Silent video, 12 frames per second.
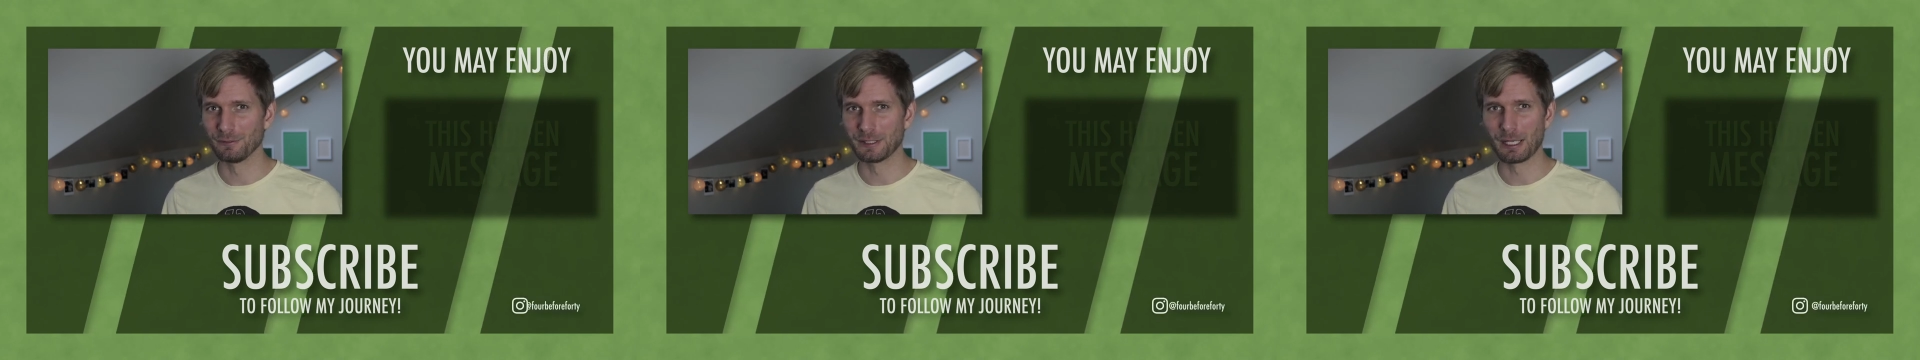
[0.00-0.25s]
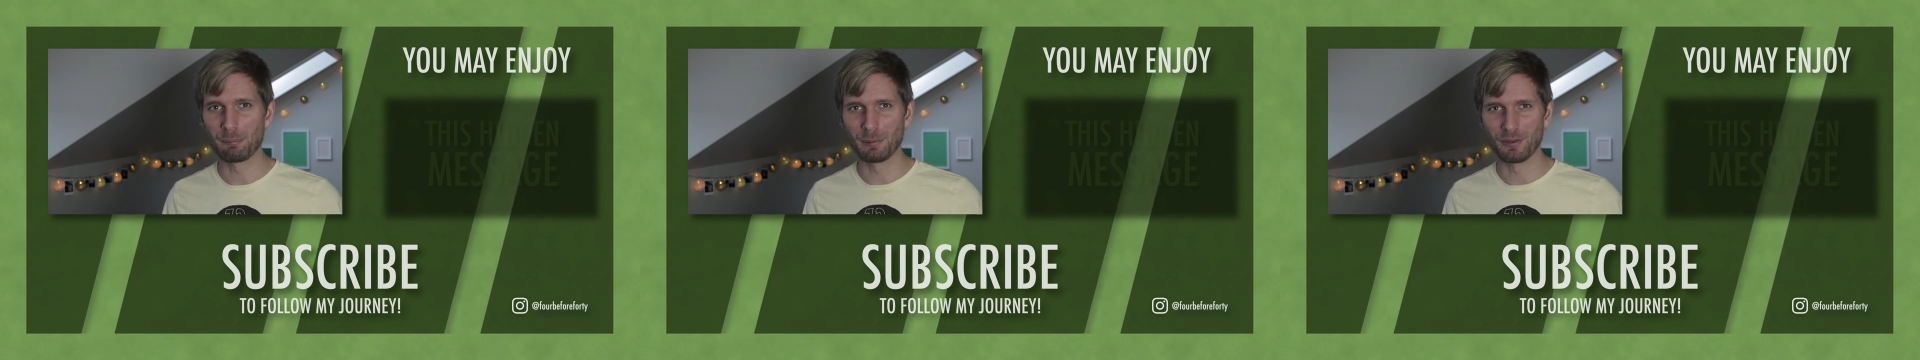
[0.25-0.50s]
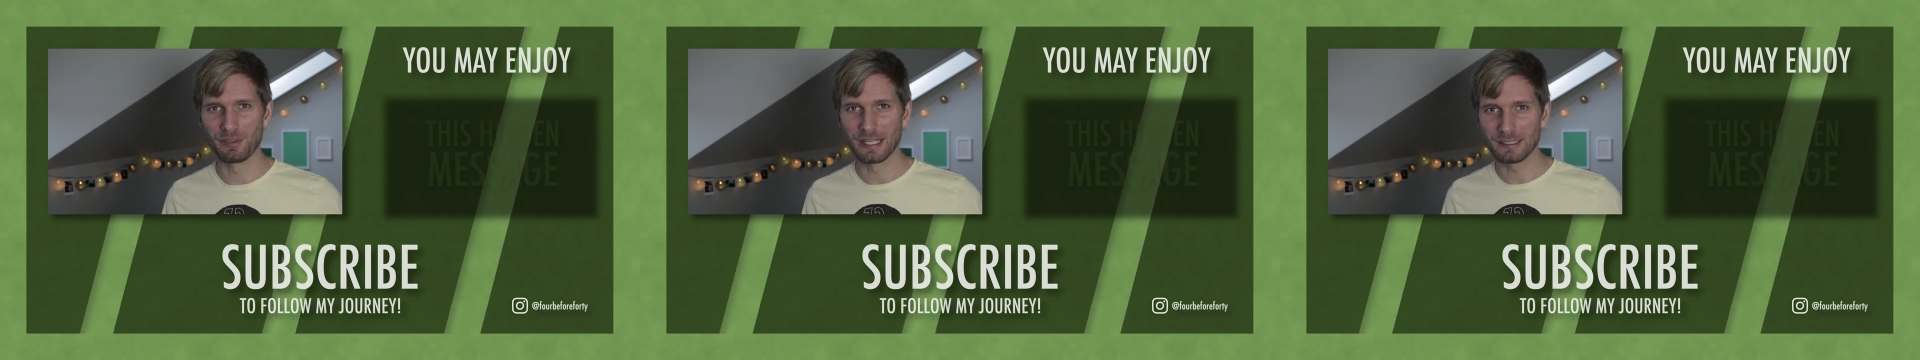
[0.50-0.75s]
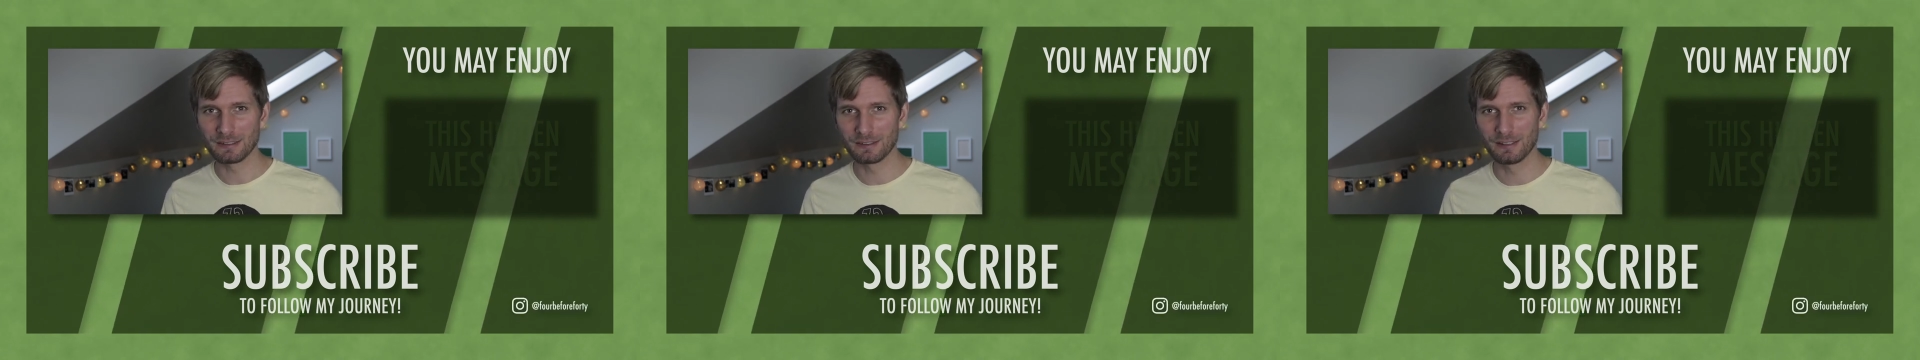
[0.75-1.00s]
read up on
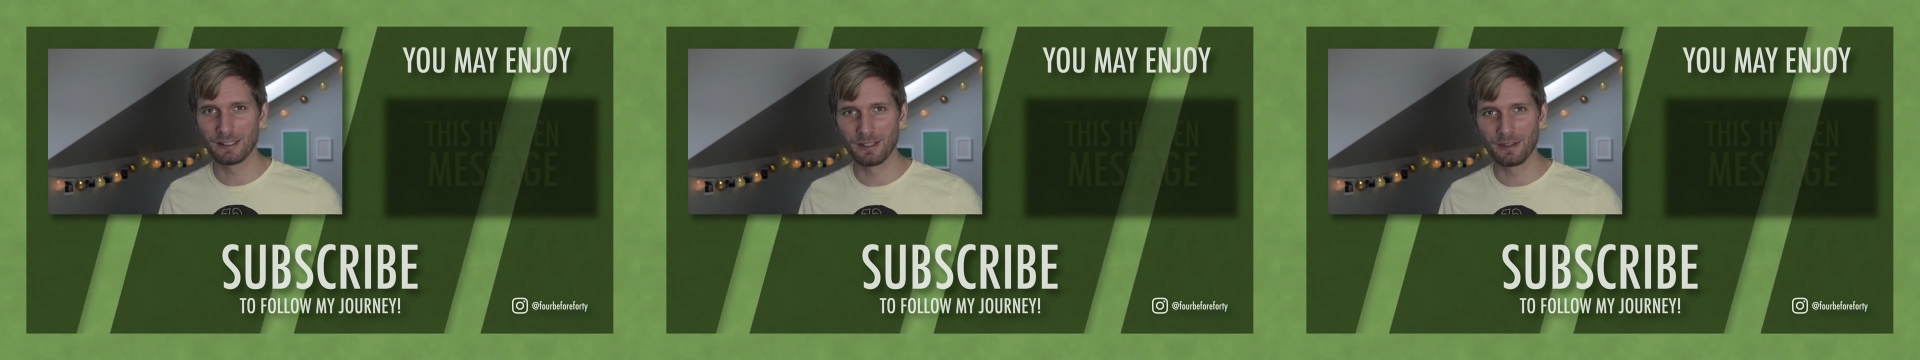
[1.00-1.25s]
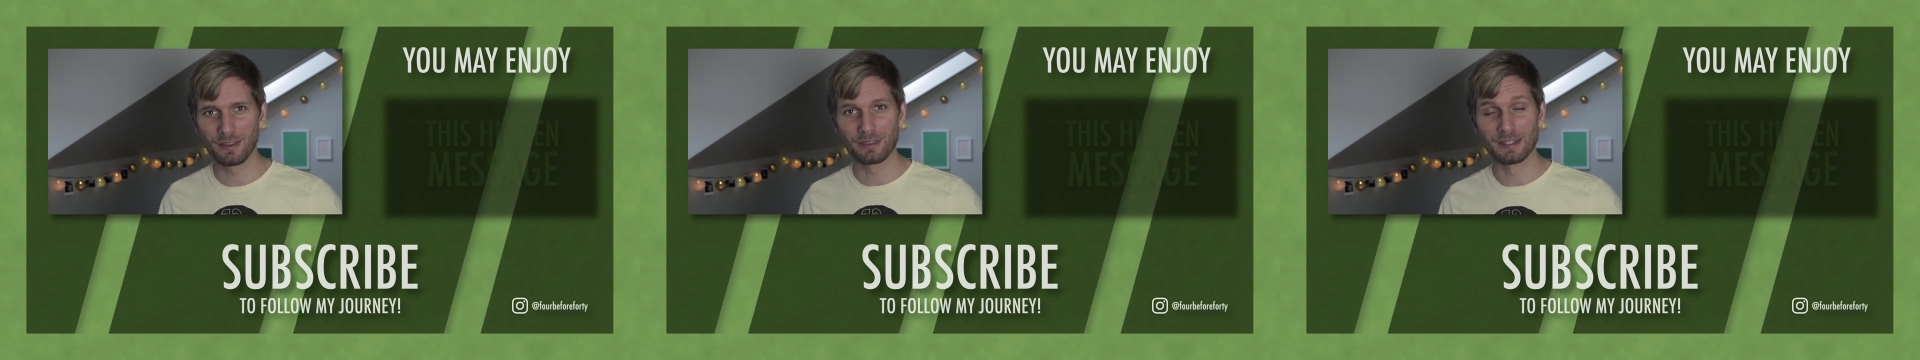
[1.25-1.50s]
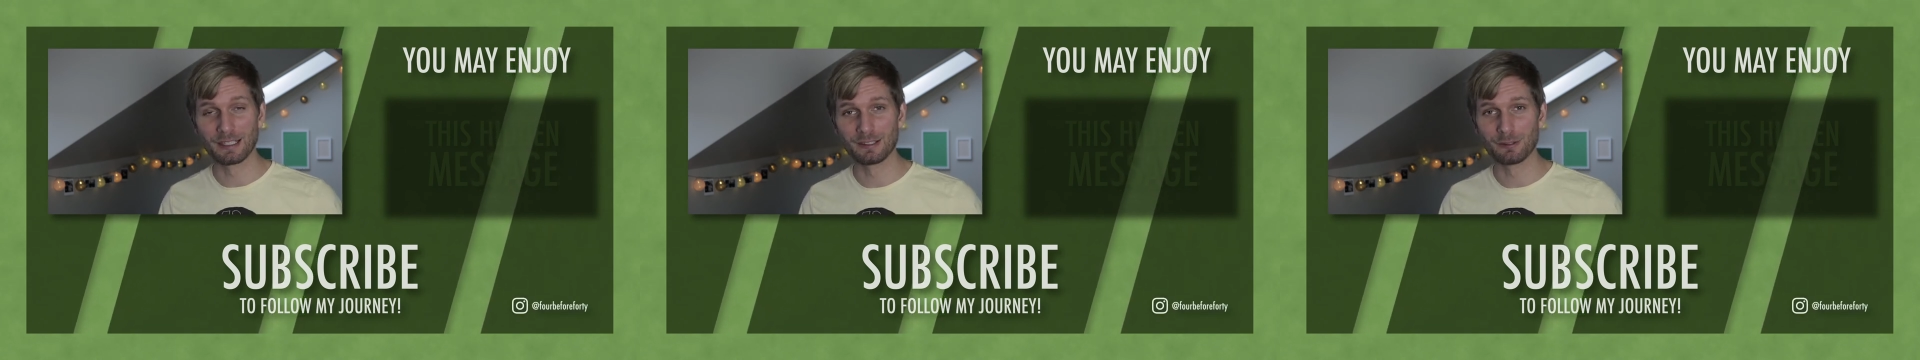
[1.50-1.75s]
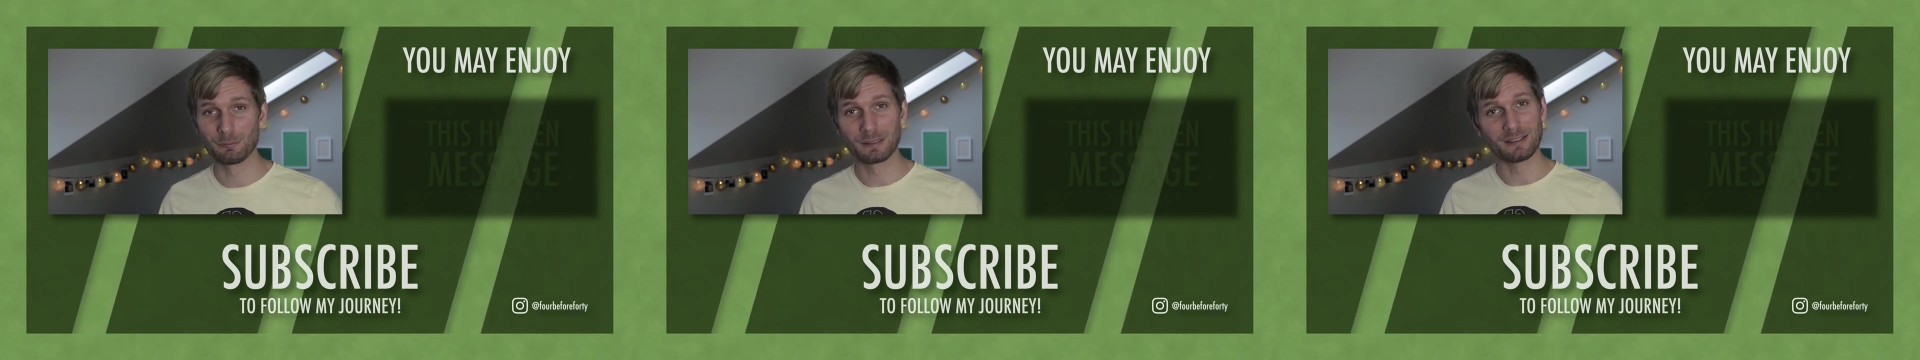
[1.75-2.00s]
that,
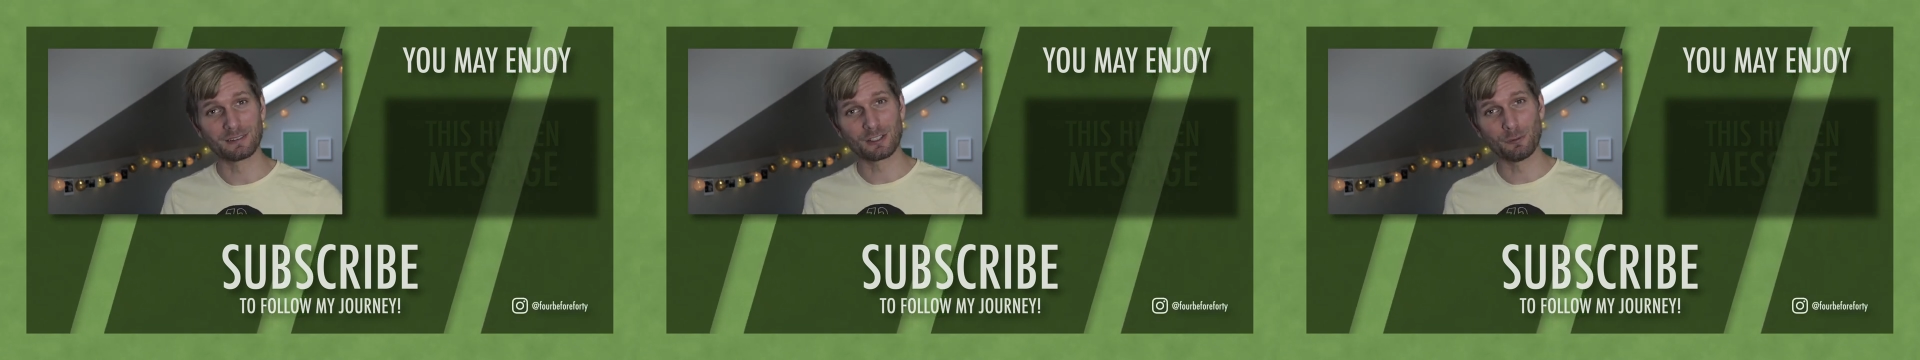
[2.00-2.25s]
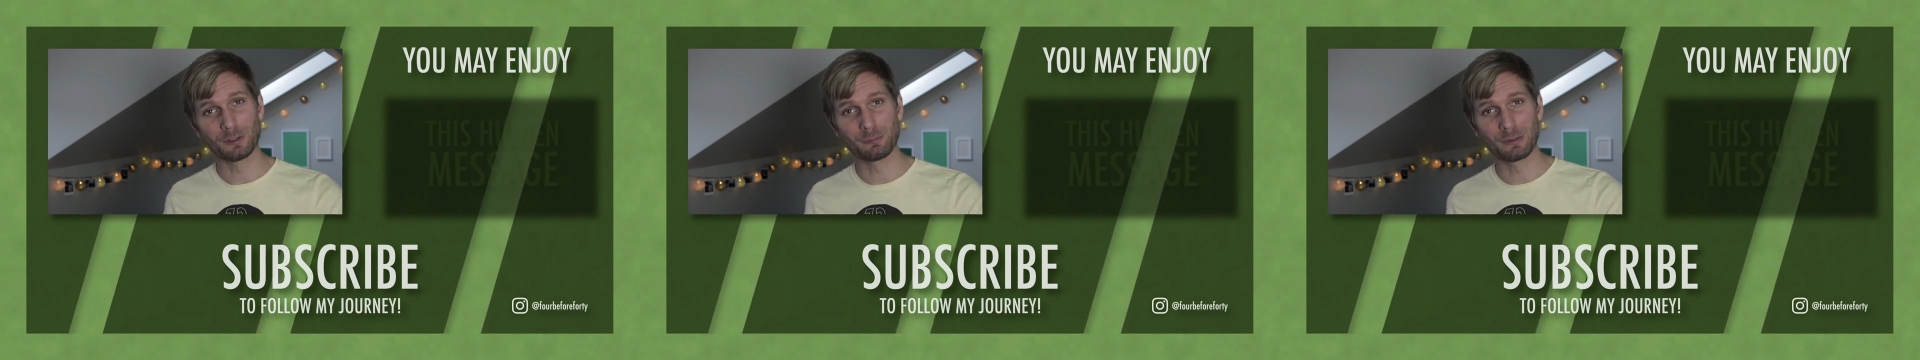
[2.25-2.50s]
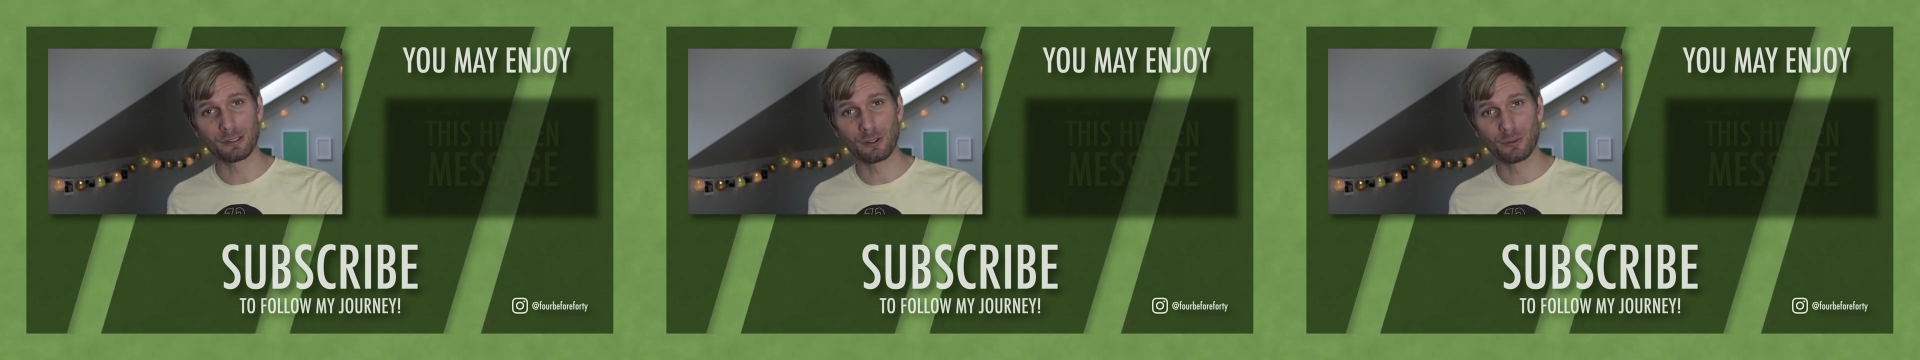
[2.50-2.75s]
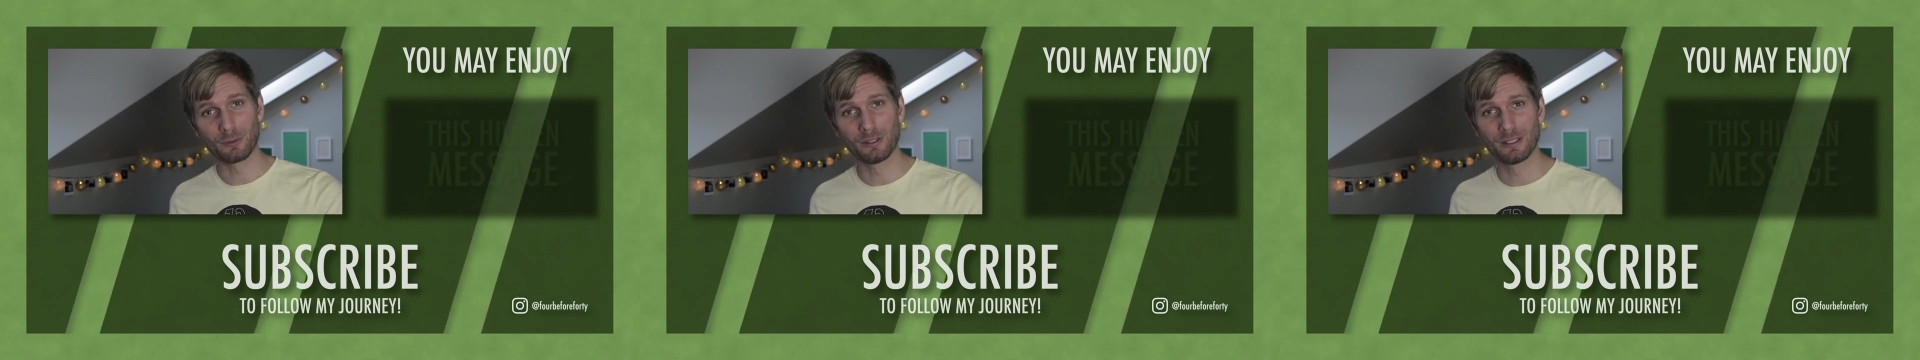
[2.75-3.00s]
then please comment
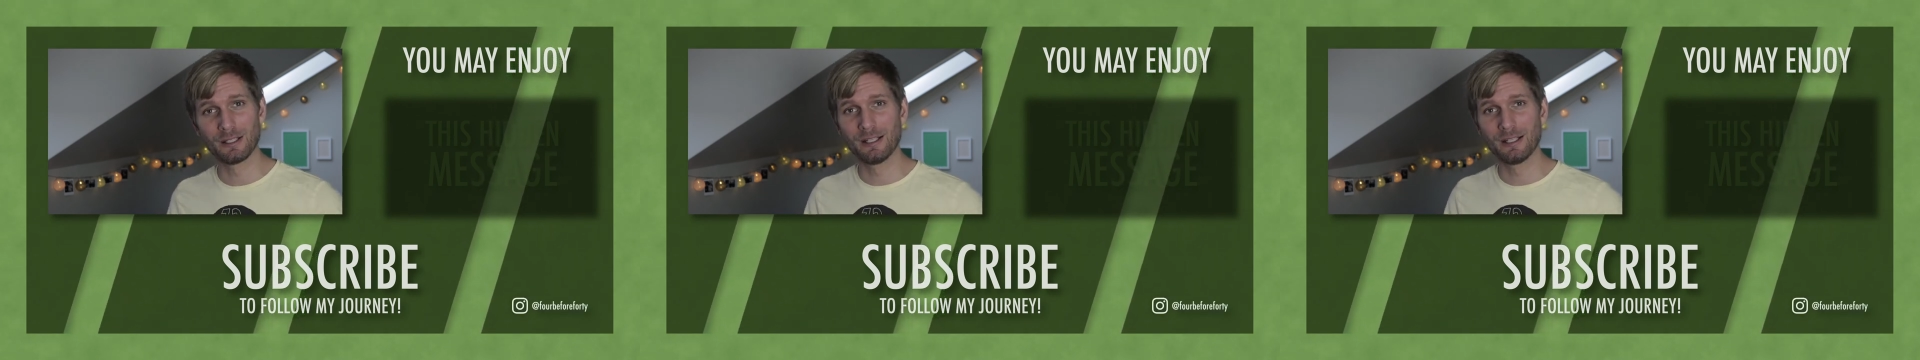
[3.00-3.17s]
below.